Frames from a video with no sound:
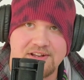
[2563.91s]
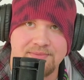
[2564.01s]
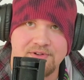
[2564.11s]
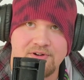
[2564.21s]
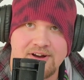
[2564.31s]
that I'm
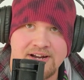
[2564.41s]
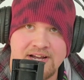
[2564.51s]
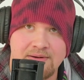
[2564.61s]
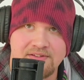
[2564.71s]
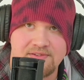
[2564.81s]
doing right
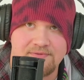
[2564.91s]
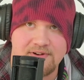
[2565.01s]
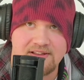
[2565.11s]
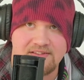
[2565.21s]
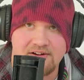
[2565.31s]
now with some
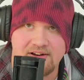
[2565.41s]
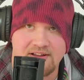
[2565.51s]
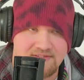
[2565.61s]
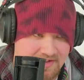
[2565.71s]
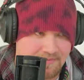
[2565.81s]
friends
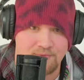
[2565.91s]
it's like